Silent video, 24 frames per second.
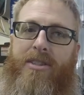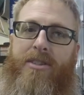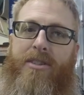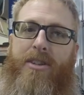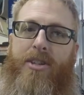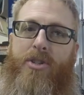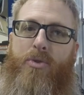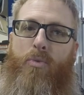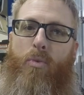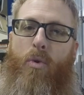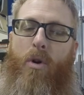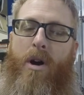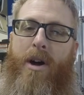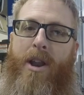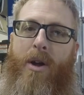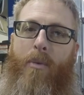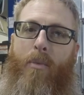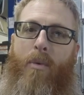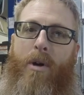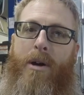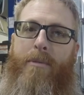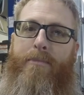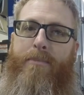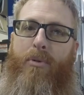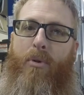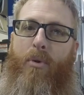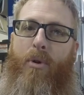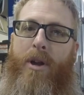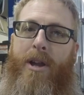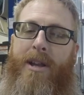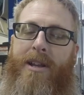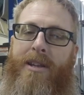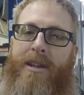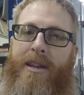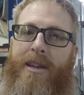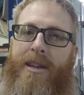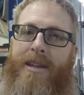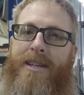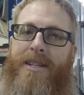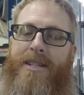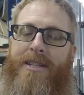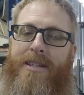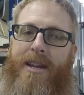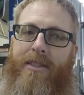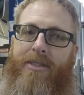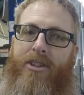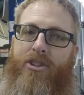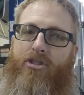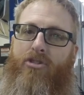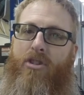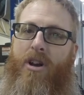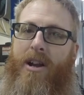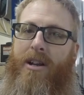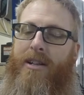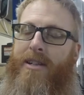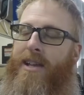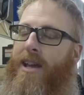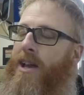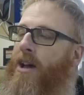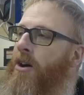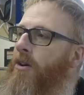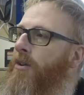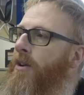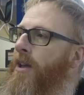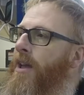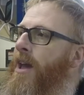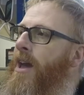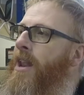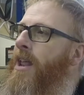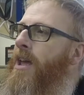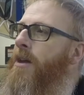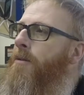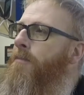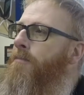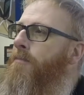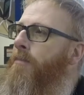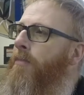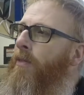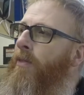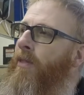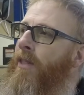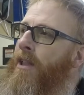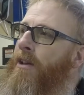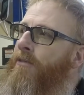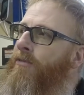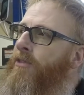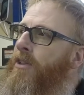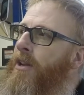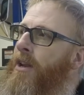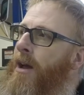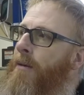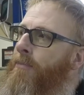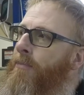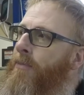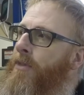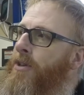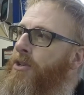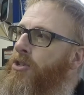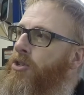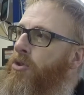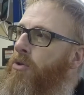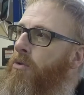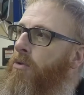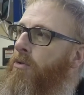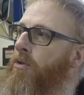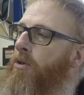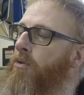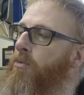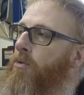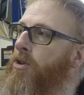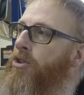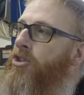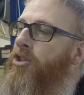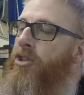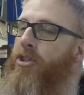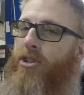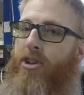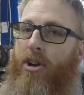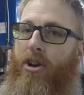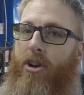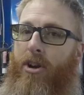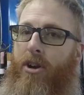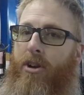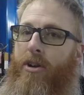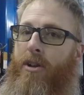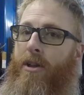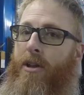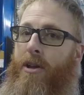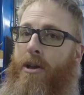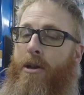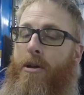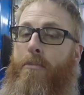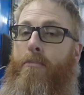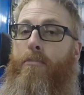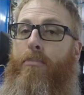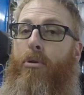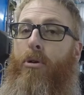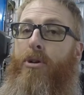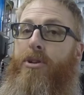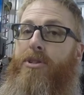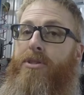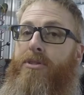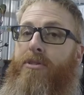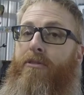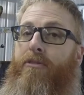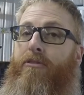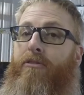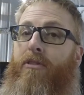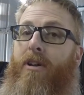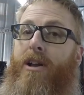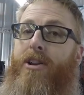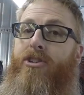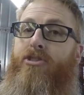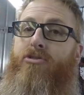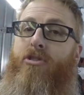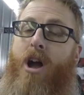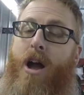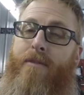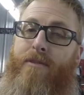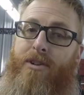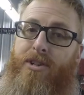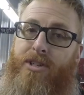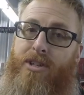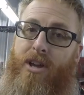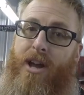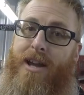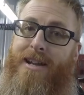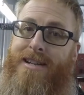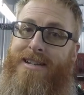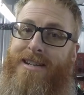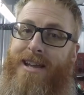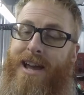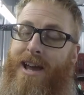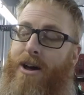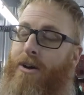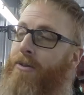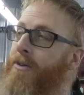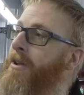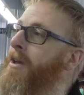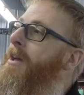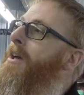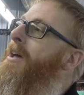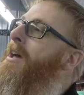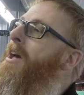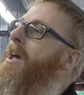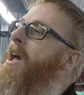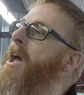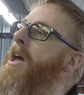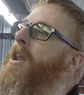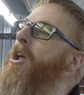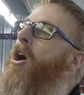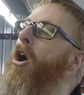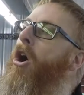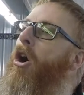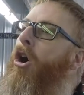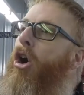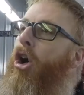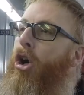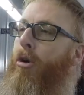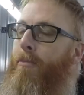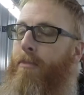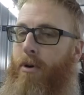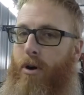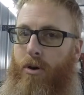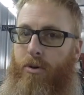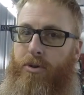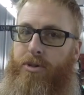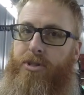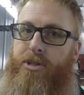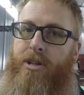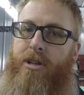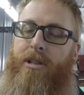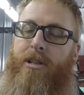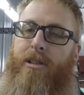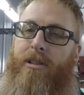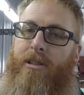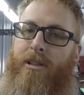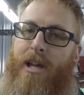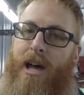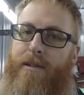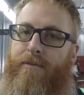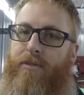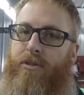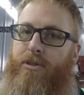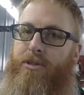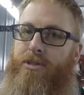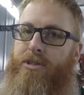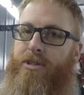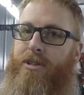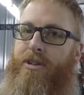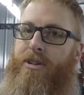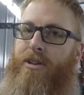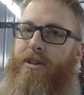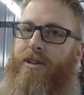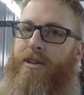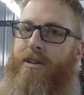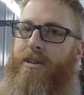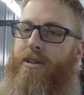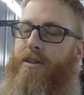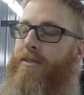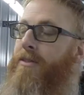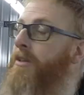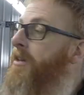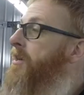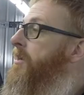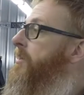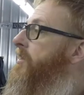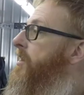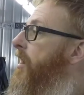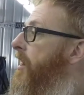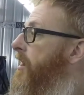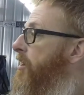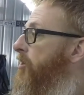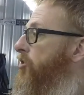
this one at one point, set the truck down, and it lifted up this corner, which in turn puts the front driver's side down and almost levels the entire